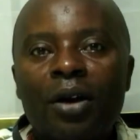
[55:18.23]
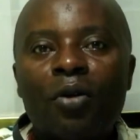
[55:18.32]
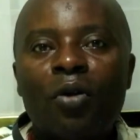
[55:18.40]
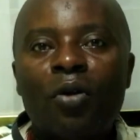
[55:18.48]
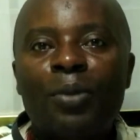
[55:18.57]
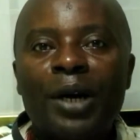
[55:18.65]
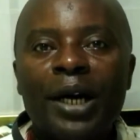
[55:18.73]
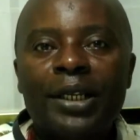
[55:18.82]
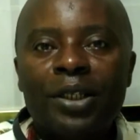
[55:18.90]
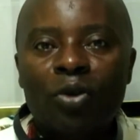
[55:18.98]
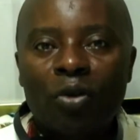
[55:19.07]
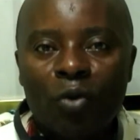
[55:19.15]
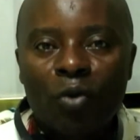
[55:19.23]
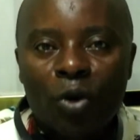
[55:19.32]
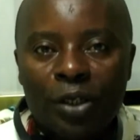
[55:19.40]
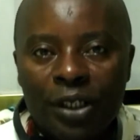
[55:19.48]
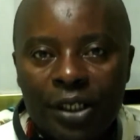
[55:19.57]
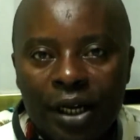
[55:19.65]
comprising of
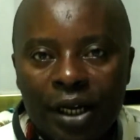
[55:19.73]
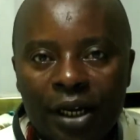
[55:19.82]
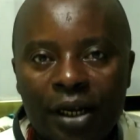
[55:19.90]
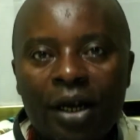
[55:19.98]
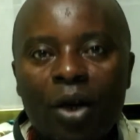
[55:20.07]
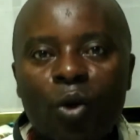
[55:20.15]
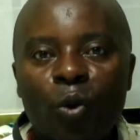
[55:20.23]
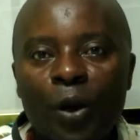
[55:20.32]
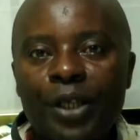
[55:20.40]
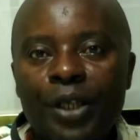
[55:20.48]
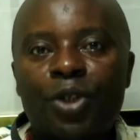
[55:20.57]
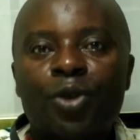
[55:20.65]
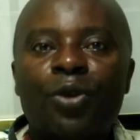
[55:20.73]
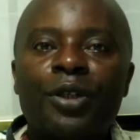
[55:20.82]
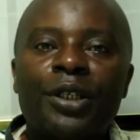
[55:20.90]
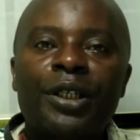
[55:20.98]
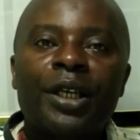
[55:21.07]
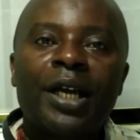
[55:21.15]
what here
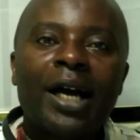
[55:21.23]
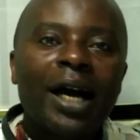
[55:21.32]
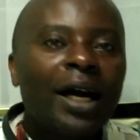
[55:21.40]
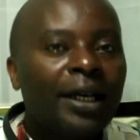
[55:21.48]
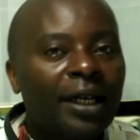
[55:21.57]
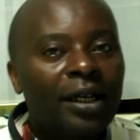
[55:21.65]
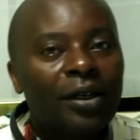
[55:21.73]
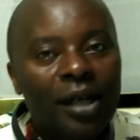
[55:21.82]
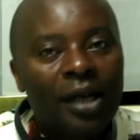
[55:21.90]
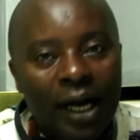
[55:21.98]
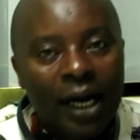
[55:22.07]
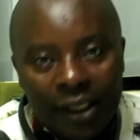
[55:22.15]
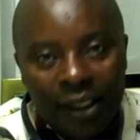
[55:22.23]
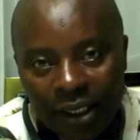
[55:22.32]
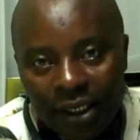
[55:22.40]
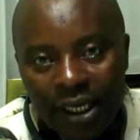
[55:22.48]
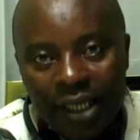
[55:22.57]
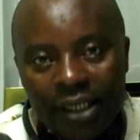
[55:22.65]
questions and
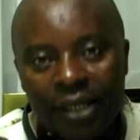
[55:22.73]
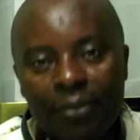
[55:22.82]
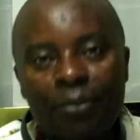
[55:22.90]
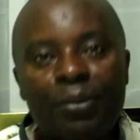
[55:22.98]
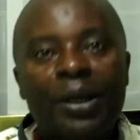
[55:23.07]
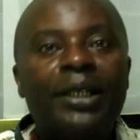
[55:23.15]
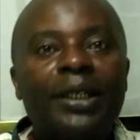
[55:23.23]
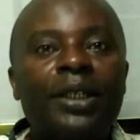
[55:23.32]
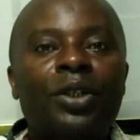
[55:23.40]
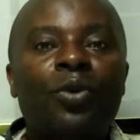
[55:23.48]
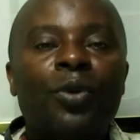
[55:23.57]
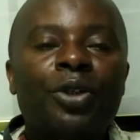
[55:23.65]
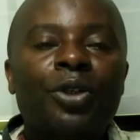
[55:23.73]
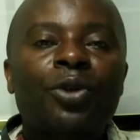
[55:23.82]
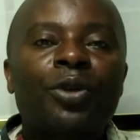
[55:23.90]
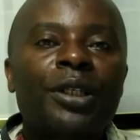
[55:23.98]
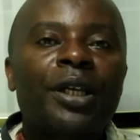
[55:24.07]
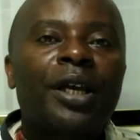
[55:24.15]
answers, the latest
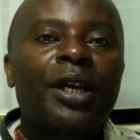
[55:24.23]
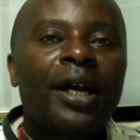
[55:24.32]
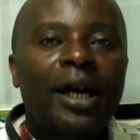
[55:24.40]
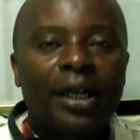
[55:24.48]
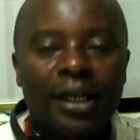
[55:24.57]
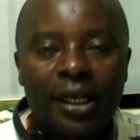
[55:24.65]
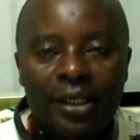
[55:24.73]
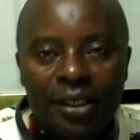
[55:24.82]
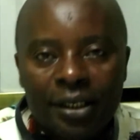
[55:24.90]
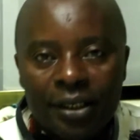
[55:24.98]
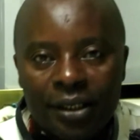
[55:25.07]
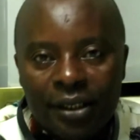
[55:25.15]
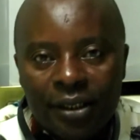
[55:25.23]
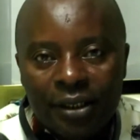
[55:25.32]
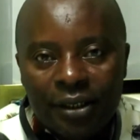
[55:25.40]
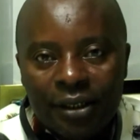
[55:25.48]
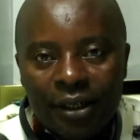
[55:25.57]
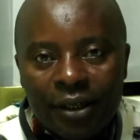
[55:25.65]
questions and answers.
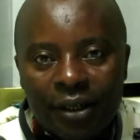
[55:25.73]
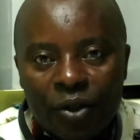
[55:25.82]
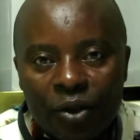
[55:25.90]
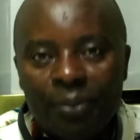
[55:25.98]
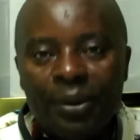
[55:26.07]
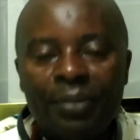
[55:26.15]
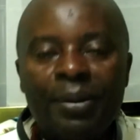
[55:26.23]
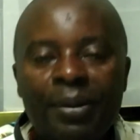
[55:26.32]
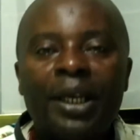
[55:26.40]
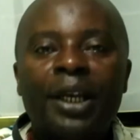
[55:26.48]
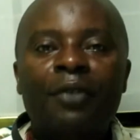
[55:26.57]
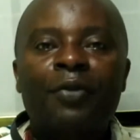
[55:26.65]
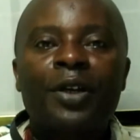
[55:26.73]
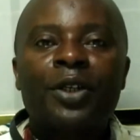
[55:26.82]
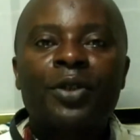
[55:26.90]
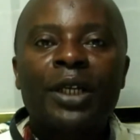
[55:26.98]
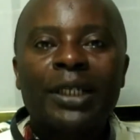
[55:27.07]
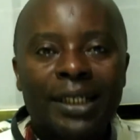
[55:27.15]
So I'll be making reference
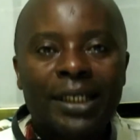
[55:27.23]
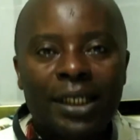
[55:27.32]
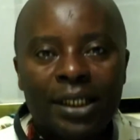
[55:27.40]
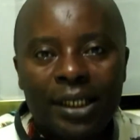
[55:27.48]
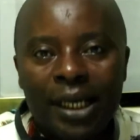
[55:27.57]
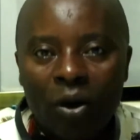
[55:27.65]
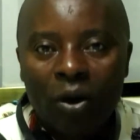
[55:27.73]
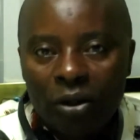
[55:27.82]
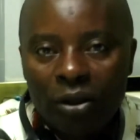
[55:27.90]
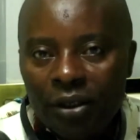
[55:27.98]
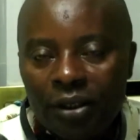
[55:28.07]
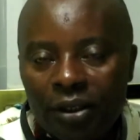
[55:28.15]
to that kit a lot.